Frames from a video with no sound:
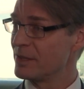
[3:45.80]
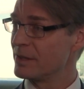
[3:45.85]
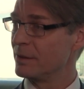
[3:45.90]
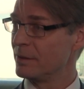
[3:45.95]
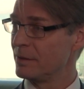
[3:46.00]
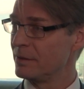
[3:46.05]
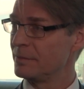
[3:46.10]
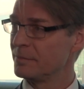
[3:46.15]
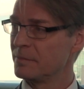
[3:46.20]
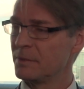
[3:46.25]

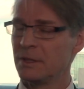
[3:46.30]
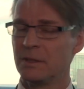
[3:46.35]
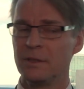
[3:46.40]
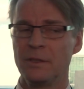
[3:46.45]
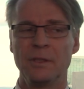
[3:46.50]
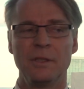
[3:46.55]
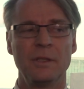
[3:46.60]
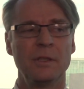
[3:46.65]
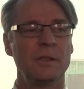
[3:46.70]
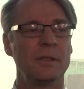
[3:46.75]
still.
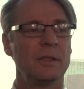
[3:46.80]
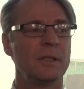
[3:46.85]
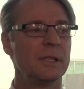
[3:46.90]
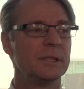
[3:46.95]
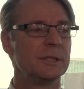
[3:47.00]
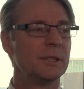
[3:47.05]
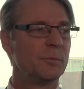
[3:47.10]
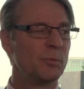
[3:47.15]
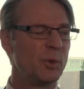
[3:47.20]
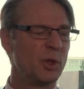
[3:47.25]

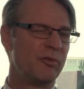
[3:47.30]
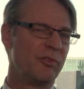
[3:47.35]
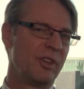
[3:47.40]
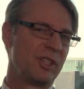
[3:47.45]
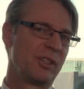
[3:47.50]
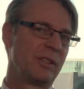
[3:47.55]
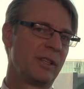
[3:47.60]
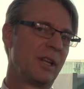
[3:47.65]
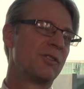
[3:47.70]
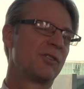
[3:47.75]
With
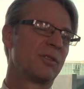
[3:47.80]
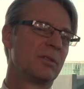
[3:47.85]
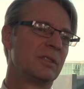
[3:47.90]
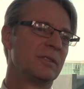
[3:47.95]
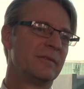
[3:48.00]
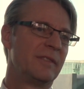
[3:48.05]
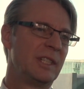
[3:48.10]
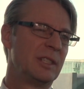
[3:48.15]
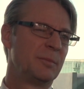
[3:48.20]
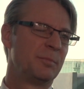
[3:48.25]
residential
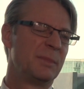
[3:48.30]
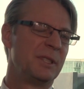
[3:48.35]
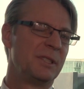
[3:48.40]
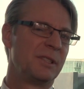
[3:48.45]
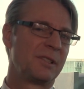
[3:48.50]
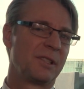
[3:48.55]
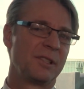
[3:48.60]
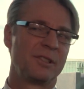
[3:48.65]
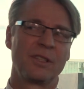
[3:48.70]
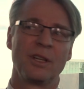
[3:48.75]

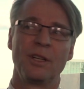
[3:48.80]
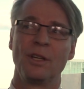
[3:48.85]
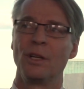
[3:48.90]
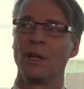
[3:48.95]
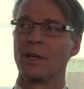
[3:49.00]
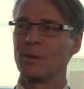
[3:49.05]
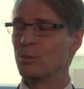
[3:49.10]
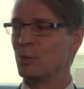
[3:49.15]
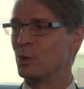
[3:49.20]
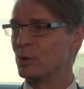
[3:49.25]
developments, it's a
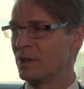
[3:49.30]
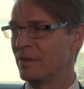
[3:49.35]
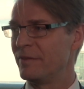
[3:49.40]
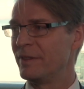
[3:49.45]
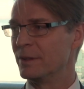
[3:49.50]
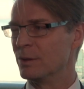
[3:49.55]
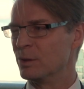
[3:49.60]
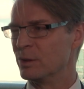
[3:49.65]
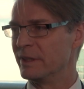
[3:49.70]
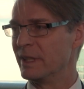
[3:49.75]
lot more
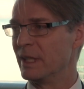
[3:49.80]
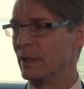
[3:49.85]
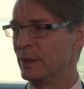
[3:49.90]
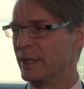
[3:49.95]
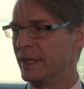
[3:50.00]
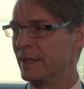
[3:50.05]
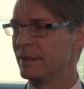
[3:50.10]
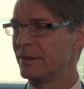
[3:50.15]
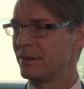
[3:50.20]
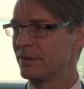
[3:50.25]
difficult
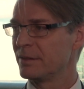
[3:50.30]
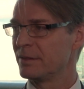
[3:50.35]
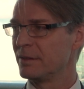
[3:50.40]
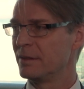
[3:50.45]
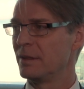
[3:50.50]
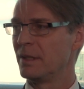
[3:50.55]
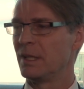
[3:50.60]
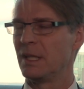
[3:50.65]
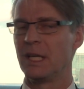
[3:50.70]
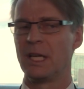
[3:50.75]
nowadays.
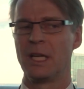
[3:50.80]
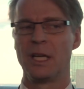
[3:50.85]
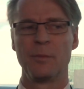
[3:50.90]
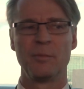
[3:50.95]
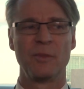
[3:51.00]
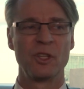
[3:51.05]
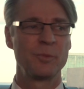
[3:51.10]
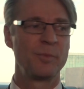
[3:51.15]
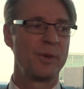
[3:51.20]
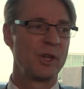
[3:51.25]

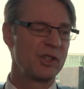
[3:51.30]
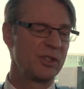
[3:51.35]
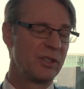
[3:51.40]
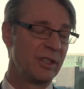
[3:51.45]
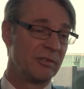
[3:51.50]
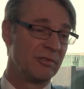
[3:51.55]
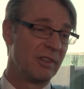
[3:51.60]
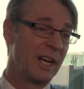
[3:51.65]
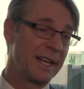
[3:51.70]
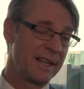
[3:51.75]

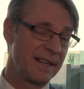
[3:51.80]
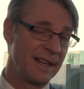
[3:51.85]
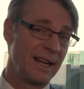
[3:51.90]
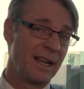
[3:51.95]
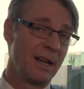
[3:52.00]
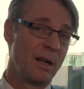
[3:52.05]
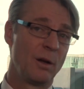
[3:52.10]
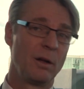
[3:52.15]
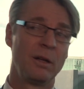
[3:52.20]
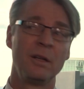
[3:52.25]
Especially right
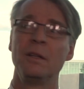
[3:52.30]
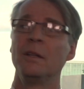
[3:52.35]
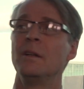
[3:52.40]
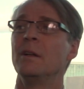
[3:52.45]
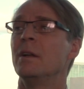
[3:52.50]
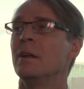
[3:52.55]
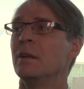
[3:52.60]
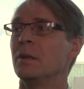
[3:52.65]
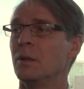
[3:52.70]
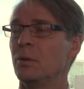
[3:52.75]
now,
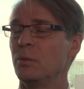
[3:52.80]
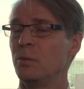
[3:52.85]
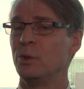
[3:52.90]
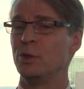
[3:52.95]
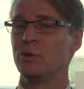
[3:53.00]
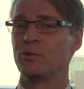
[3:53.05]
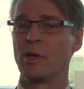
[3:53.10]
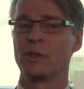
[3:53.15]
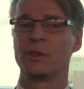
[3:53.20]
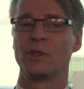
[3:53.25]

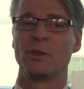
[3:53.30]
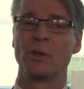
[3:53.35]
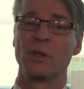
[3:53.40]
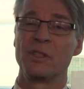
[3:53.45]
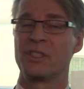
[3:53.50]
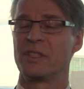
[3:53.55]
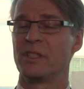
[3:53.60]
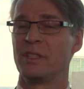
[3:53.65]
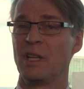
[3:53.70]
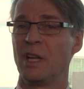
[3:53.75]
you've got to
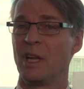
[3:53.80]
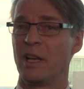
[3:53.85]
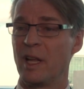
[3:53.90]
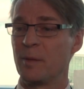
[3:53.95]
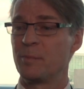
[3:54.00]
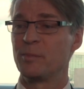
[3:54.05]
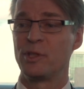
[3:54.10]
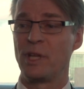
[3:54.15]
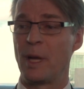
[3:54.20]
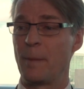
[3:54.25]
consider
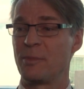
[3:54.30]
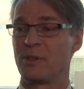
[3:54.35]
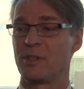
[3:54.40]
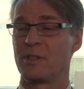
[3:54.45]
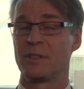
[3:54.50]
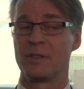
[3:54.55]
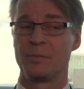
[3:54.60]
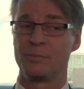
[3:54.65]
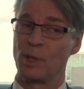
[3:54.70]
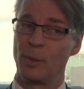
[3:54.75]
that
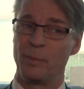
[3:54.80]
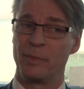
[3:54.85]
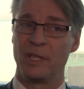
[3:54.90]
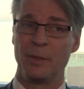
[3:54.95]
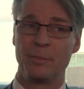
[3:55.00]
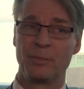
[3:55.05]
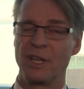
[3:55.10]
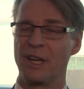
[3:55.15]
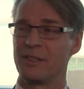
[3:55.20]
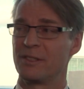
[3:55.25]
perhaps
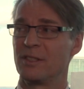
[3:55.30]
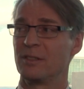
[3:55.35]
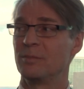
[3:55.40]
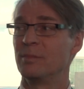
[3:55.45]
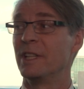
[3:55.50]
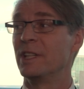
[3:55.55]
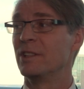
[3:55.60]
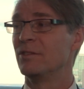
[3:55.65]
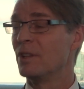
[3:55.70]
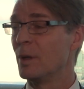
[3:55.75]
property prices
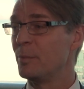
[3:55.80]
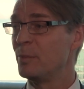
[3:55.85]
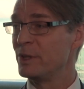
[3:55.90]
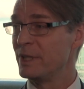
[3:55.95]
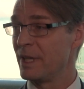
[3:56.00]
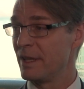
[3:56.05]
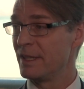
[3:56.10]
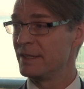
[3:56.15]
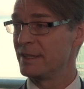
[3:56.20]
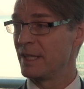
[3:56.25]
may drop
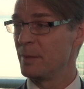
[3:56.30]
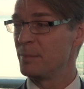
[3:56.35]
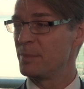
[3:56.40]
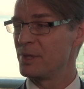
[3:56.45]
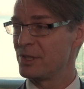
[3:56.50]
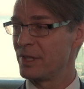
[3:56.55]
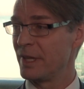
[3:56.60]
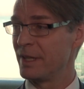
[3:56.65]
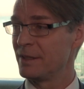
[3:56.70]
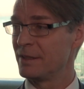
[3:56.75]
another
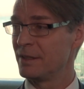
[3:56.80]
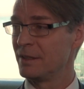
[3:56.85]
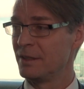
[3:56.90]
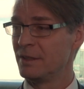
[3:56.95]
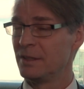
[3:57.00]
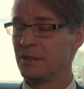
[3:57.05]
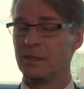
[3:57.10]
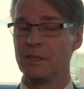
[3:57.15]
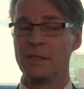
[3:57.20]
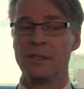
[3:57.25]
10%.
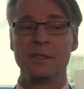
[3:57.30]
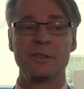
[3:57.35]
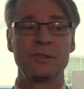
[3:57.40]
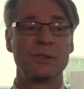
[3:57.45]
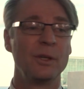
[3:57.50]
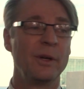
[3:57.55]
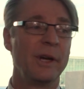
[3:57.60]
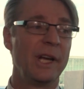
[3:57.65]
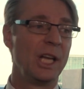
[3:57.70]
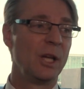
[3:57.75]

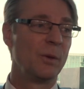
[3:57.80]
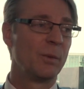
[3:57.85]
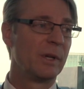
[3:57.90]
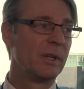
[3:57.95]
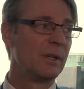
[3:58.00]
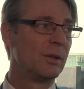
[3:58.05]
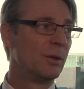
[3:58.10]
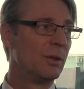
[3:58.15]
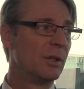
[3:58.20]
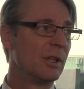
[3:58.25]
So
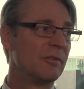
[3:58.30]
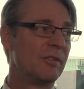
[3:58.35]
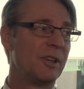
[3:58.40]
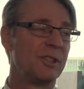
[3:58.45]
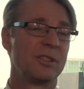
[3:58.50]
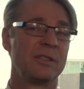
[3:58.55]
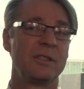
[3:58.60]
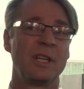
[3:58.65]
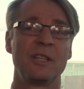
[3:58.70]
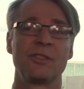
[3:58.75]
anyone doing a
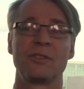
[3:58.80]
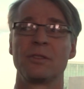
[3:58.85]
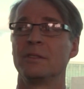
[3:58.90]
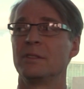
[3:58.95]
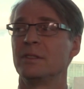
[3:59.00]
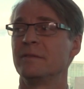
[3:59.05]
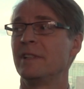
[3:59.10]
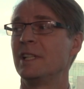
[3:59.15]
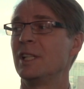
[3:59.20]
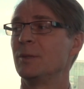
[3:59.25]
residential
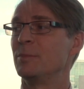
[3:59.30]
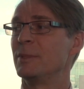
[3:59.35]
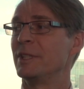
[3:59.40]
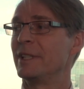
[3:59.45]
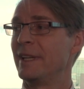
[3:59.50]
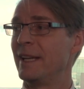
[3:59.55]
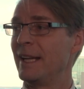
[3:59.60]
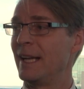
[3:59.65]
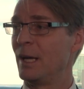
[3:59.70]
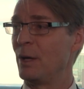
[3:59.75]

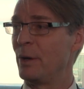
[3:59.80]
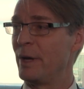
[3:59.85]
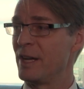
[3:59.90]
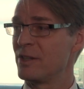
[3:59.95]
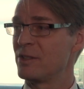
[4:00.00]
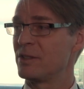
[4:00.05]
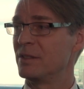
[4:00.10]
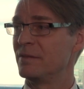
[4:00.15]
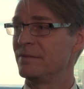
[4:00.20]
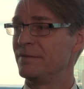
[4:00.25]
development now
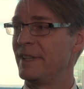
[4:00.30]
has to